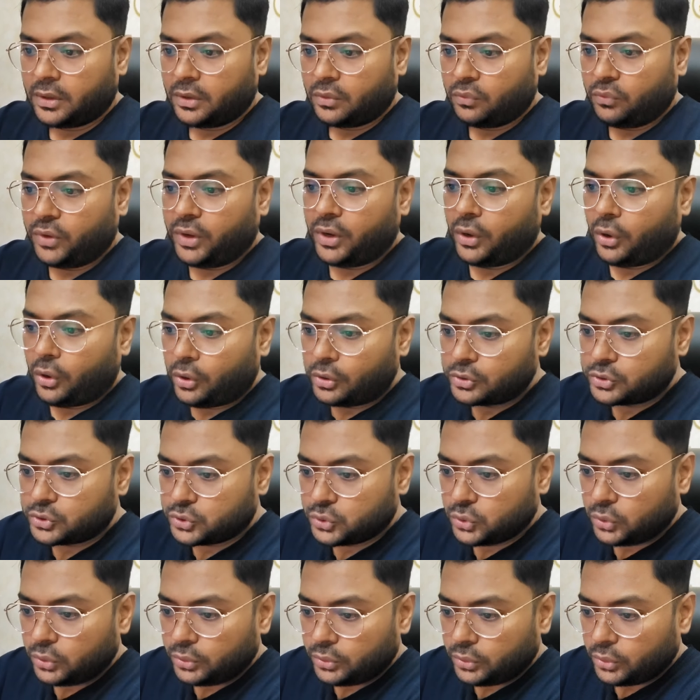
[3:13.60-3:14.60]
We
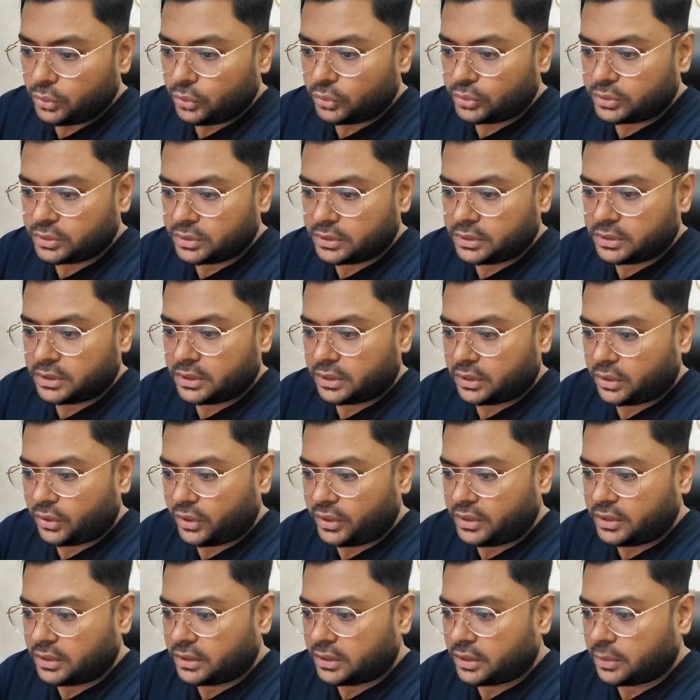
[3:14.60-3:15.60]
also noted
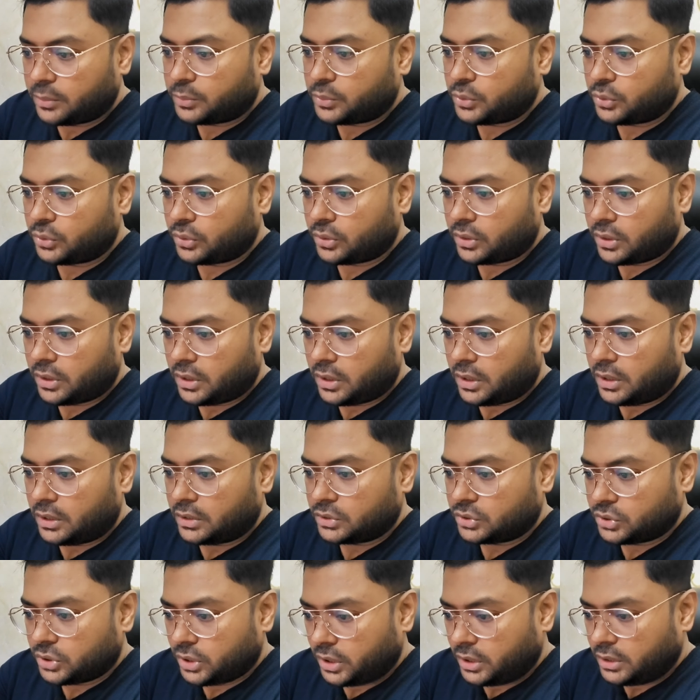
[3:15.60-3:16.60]
traded crypto
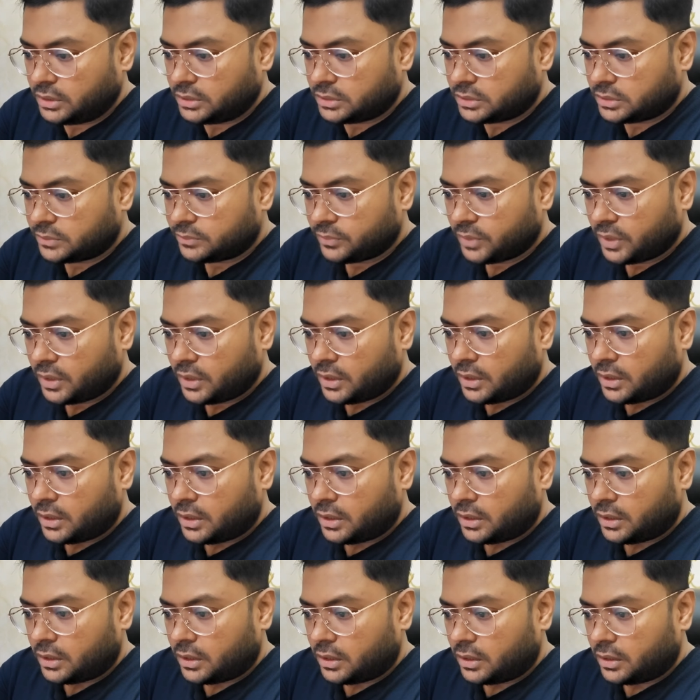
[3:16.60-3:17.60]
chase
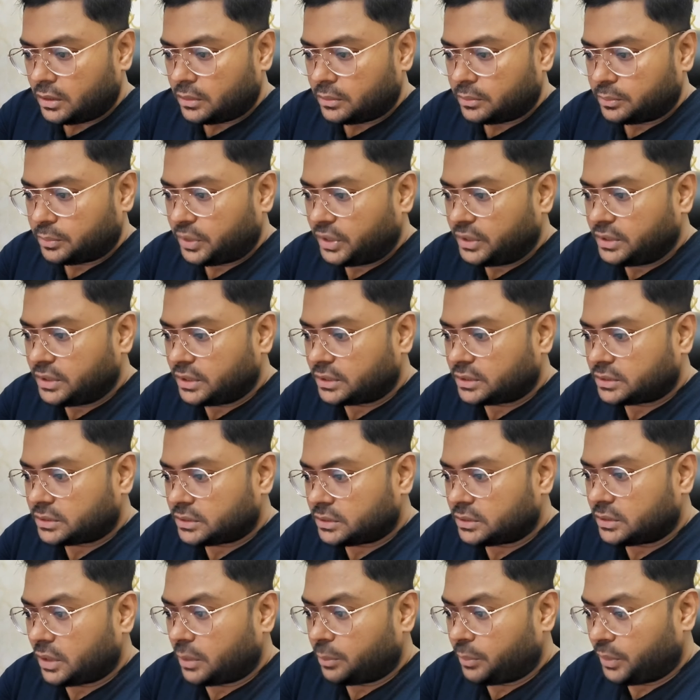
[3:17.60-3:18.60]
predict
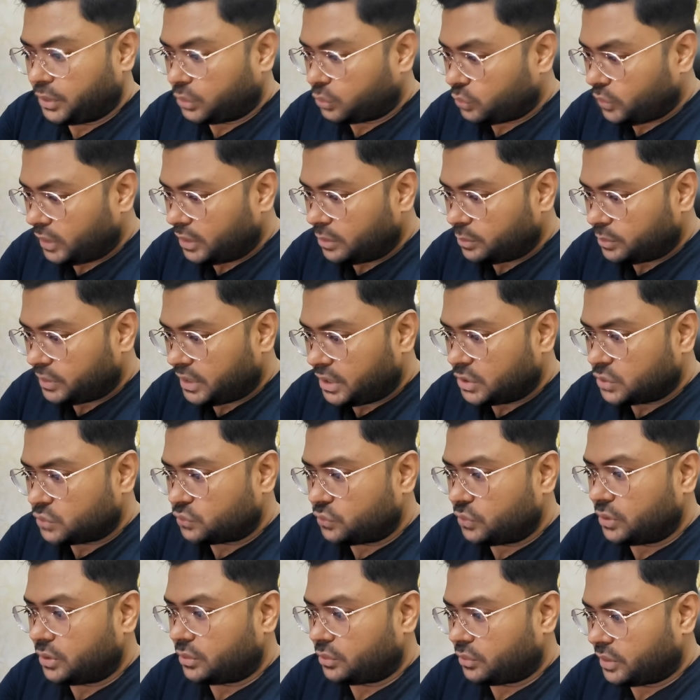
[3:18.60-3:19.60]
the Bitcoin price
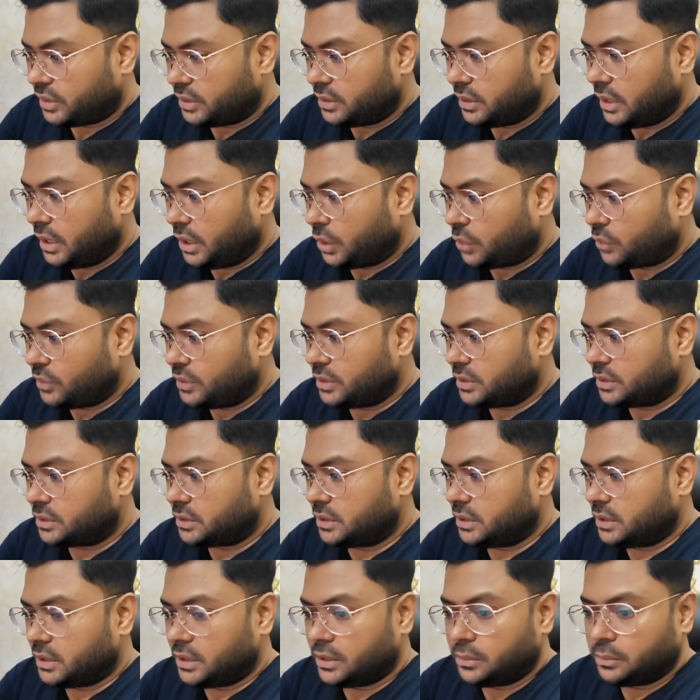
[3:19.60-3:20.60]
would run
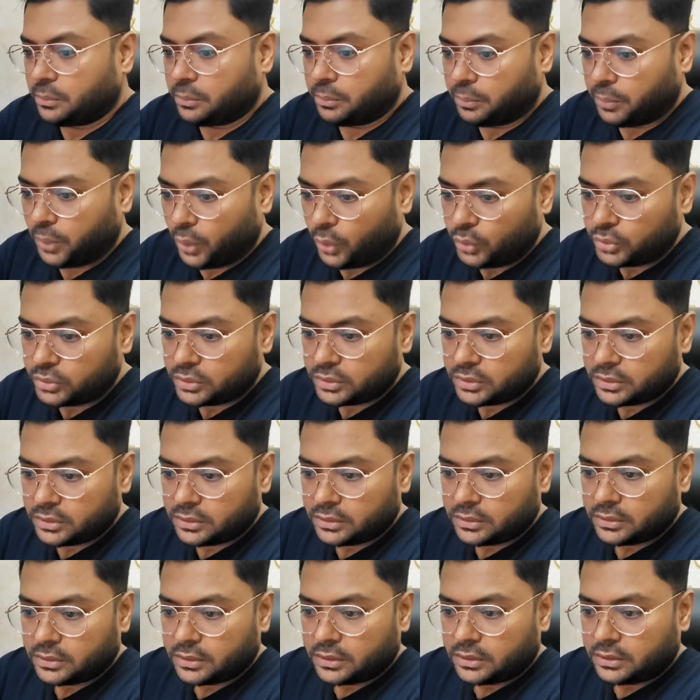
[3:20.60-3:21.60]
liquidity in both
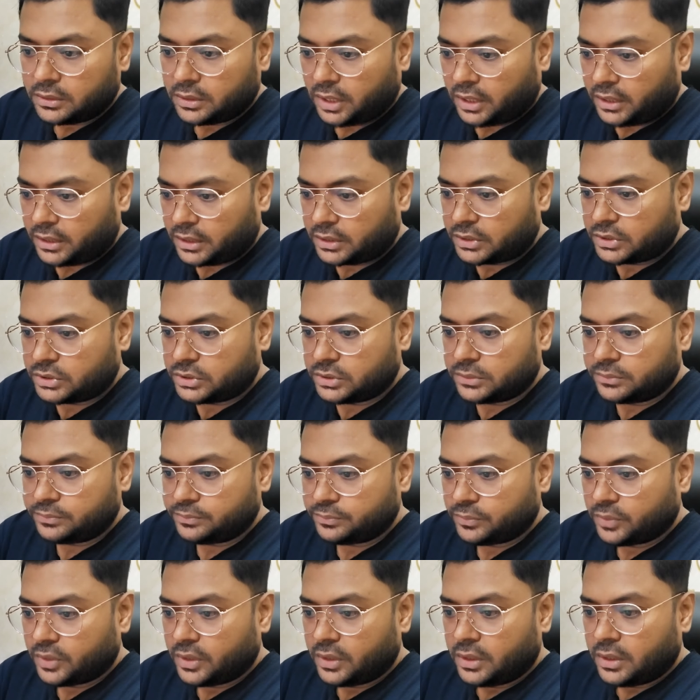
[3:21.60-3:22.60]
direction.
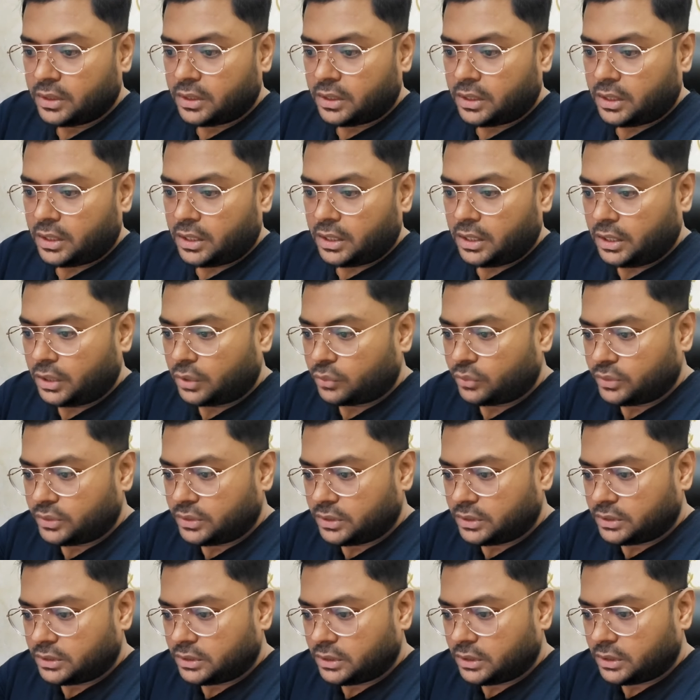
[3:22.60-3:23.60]

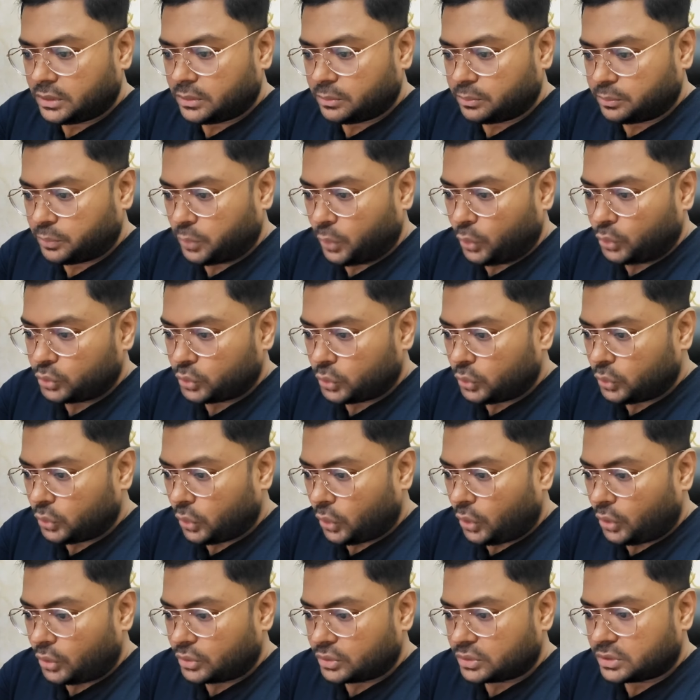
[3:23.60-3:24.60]
Liquidity both
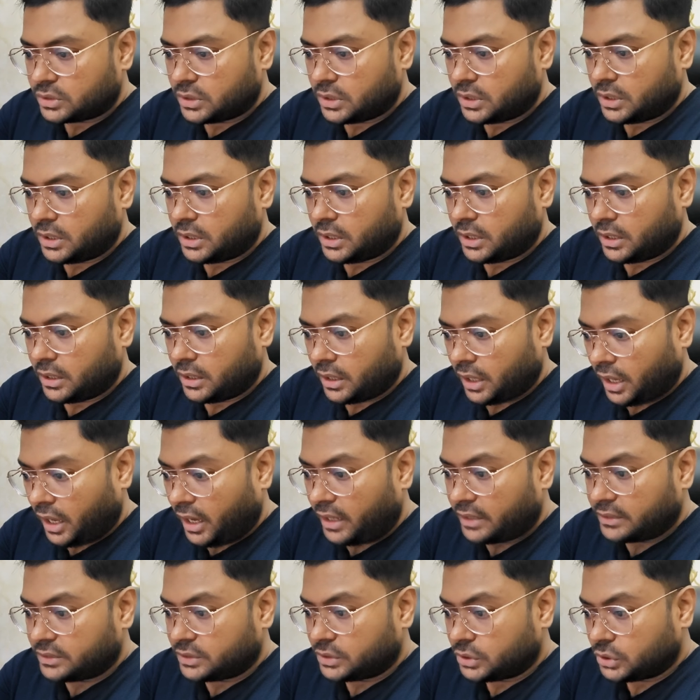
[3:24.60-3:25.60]
longs
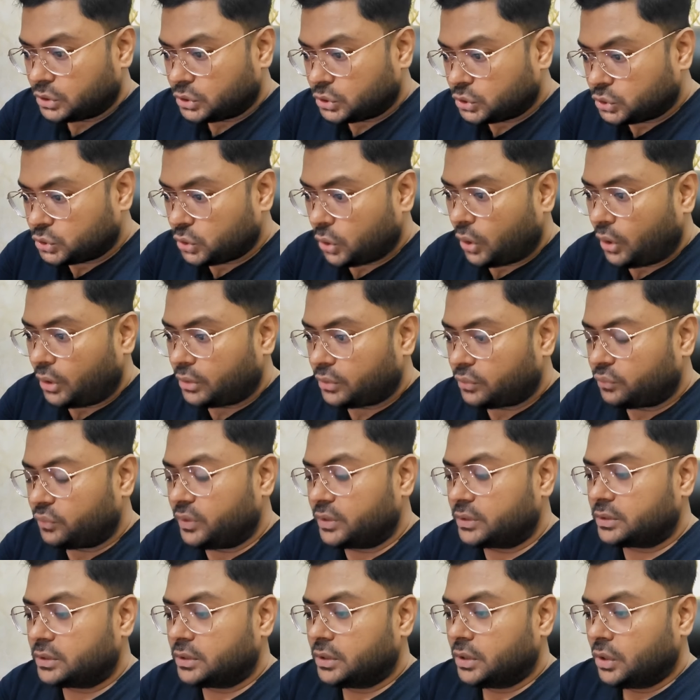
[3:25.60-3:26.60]
and short
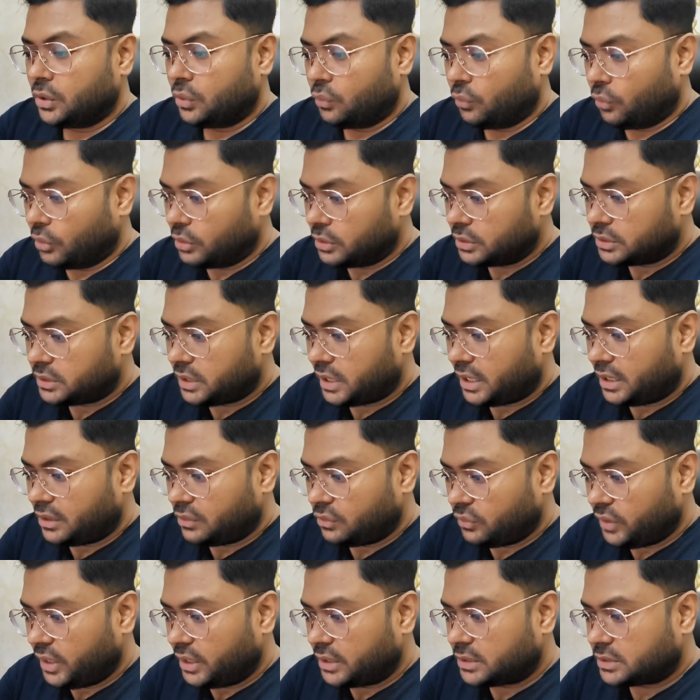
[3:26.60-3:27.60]
with volatile
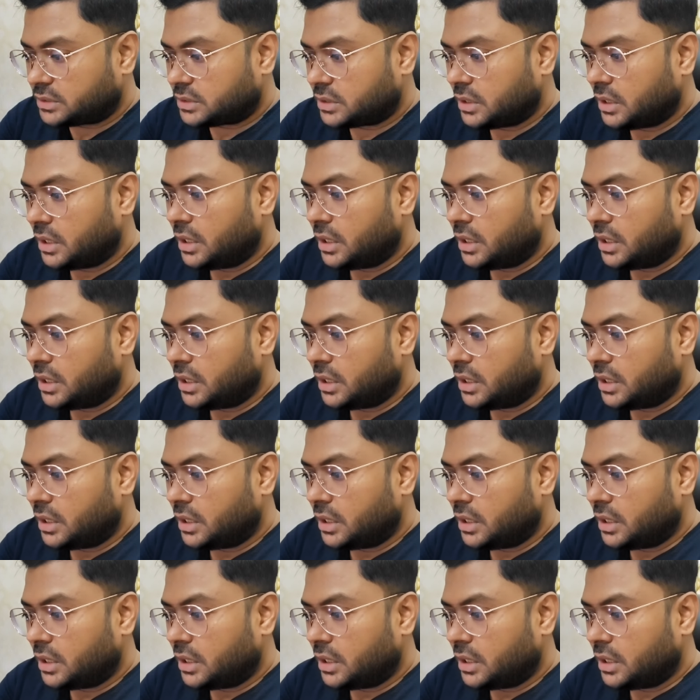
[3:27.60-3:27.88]
rates.